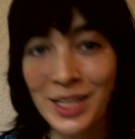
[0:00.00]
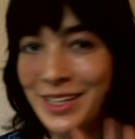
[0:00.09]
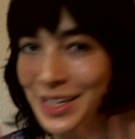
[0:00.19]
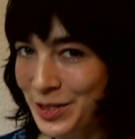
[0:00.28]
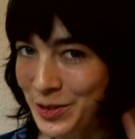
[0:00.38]

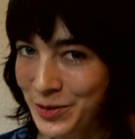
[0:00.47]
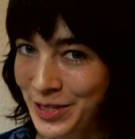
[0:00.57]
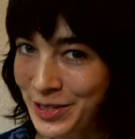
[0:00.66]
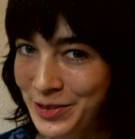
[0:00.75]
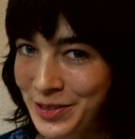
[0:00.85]
Hello,
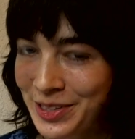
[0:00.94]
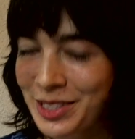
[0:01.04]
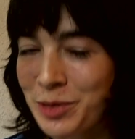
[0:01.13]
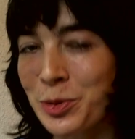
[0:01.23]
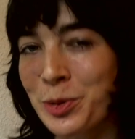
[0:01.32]
hello,
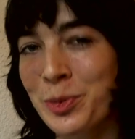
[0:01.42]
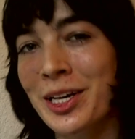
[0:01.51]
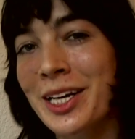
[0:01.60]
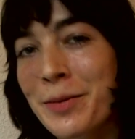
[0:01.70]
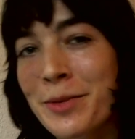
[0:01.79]

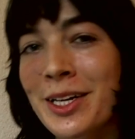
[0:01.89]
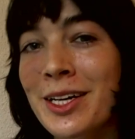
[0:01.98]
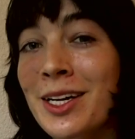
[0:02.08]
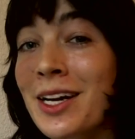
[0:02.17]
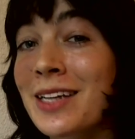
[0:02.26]
BluBerryGamer
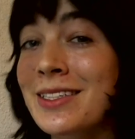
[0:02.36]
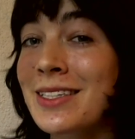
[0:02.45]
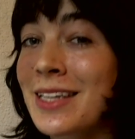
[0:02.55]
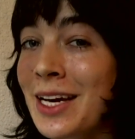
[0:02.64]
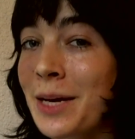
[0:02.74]
here, and
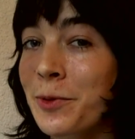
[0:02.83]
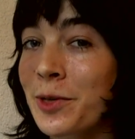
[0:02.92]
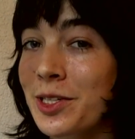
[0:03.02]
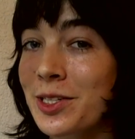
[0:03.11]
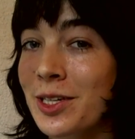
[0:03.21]
today I'm
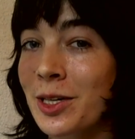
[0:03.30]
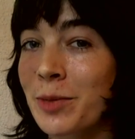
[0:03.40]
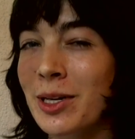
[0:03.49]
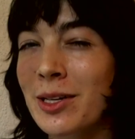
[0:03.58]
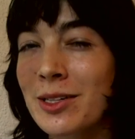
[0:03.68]
going to talk
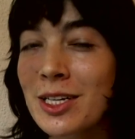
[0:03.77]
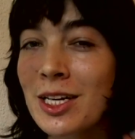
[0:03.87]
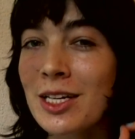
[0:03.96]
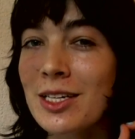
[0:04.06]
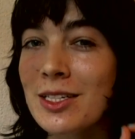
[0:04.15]
about
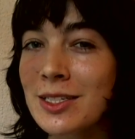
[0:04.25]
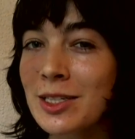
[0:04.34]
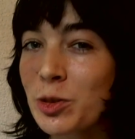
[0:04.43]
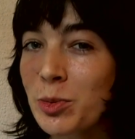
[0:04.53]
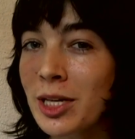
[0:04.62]

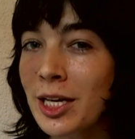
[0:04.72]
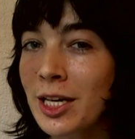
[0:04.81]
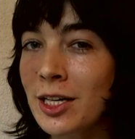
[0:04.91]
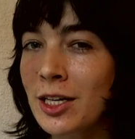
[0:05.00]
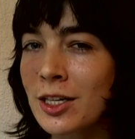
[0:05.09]

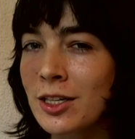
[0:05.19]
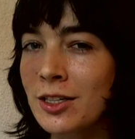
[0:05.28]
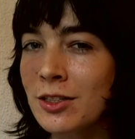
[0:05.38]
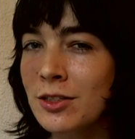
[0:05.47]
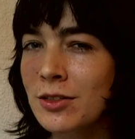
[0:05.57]
single-player
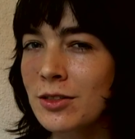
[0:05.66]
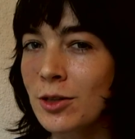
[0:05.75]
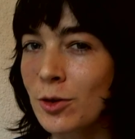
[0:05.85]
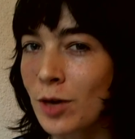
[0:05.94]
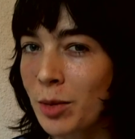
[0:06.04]

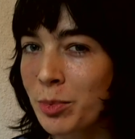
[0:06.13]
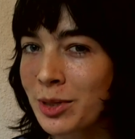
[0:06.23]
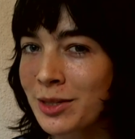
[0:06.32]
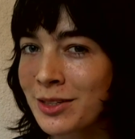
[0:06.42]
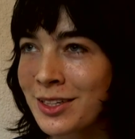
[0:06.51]
co-op.
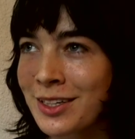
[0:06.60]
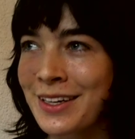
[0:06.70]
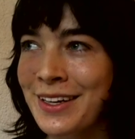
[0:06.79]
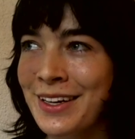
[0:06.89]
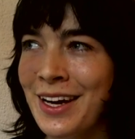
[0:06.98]

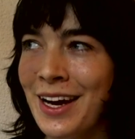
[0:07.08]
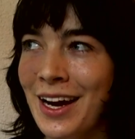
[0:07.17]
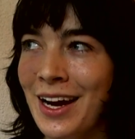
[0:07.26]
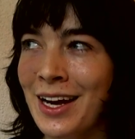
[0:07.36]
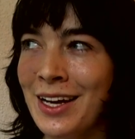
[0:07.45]

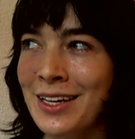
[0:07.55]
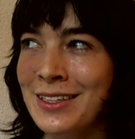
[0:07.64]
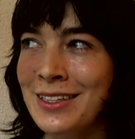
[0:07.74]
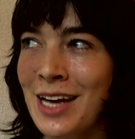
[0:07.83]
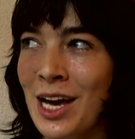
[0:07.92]

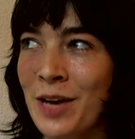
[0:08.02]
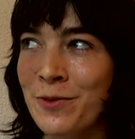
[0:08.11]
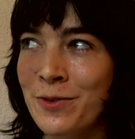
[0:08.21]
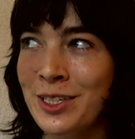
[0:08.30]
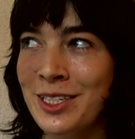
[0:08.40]
And at
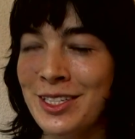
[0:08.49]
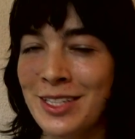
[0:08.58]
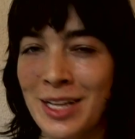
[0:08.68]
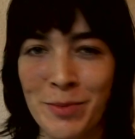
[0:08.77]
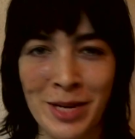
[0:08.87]

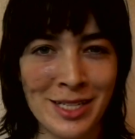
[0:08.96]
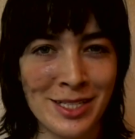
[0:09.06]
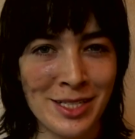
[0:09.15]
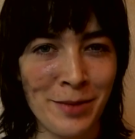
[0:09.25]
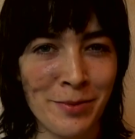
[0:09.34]
first that might
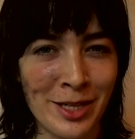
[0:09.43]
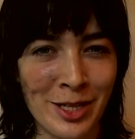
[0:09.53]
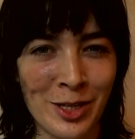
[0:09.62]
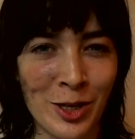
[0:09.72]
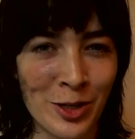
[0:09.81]
seem like
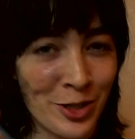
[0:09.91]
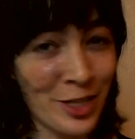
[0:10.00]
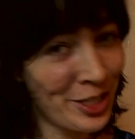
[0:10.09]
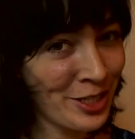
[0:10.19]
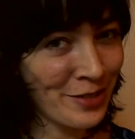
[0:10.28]
a
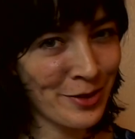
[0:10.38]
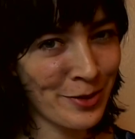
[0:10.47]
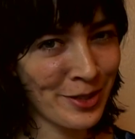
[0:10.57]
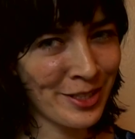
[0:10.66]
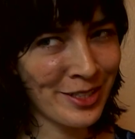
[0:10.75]
contradiction of
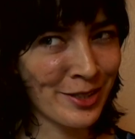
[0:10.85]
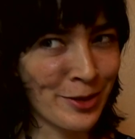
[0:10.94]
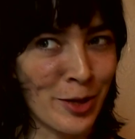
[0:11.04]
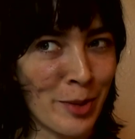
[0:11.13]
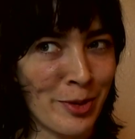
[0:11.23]
sorts.
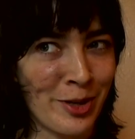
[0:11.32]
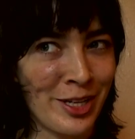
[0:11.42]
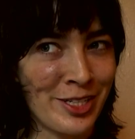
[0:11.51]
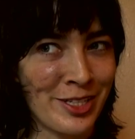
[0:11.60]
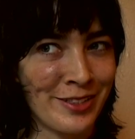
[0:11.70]

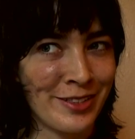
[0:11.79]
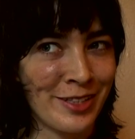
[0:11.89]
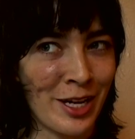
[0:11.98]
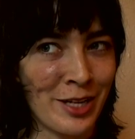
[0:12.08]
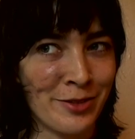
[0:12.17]
Cooperation
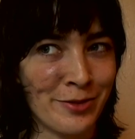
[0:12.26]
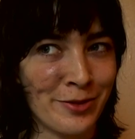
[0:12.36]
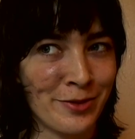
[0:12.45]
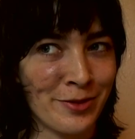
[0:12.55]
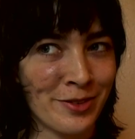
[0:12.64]
kind
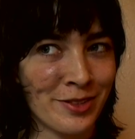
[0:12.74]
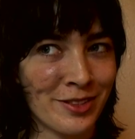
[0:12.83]
of